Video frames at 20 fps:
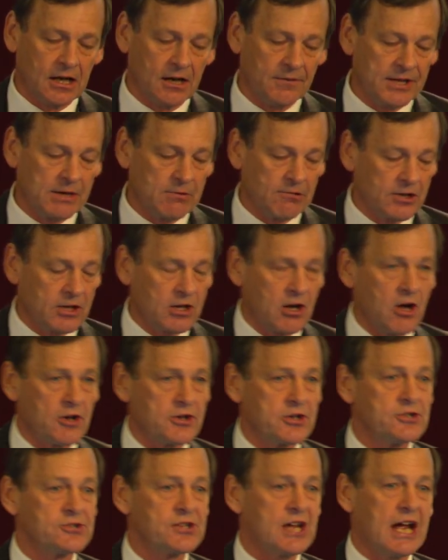They were
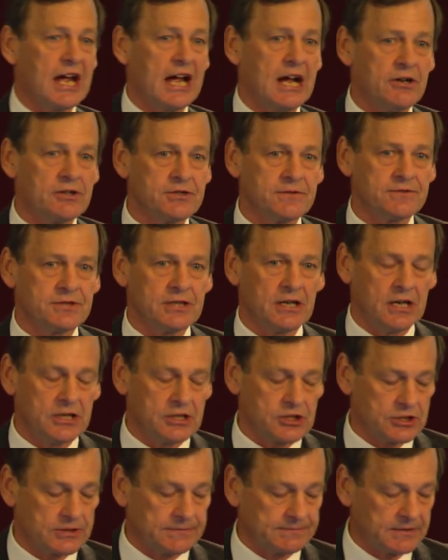regarded as out of
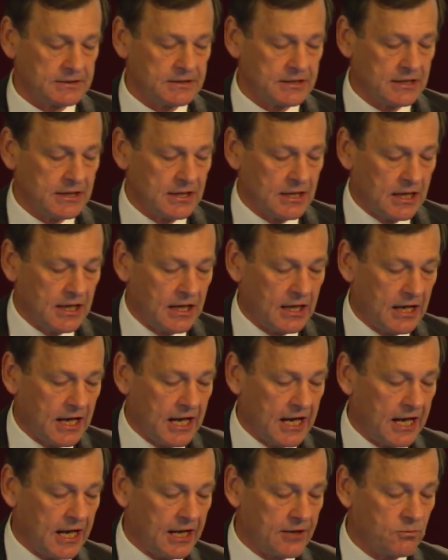touch,
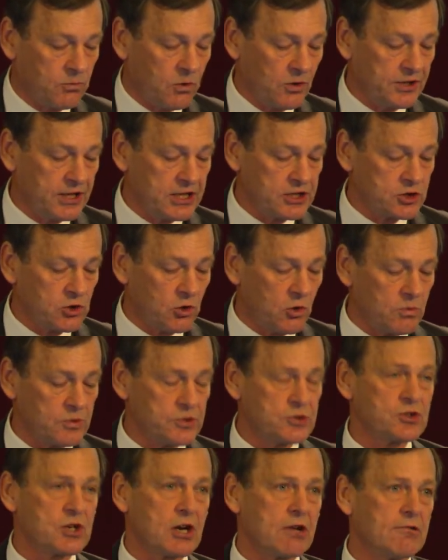and what they taught
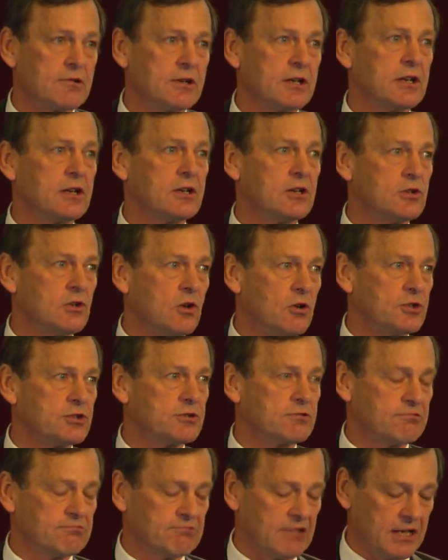was generally not
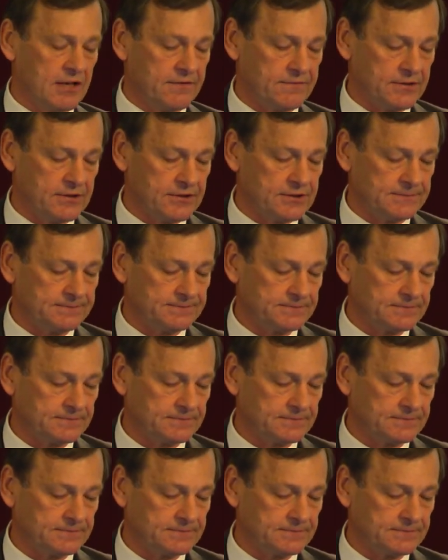relevant.